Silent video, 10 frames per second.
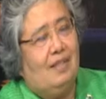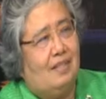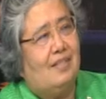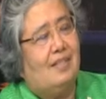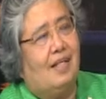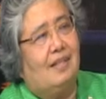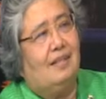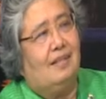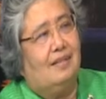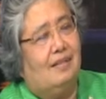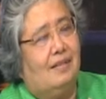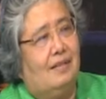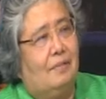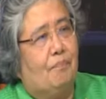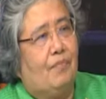just started is
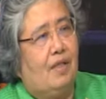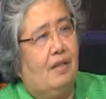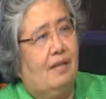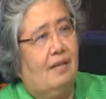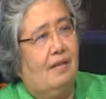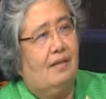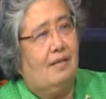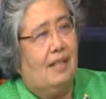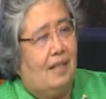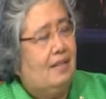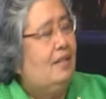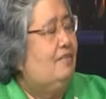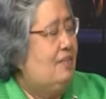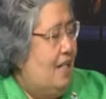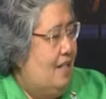the
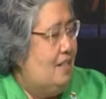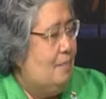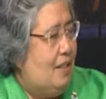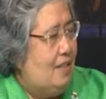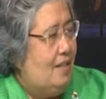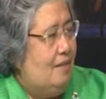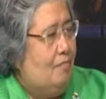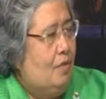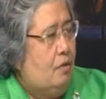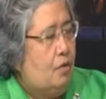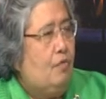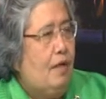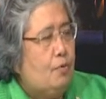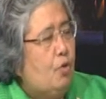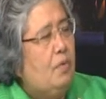traditional Chinese medicine. So we
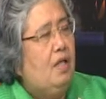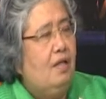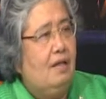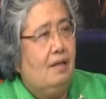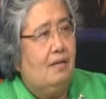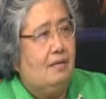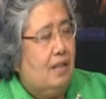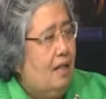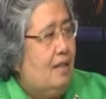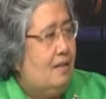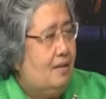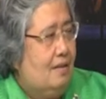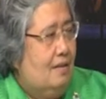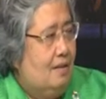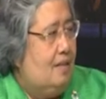have so many Chinese
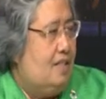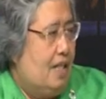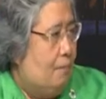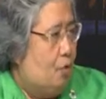TCM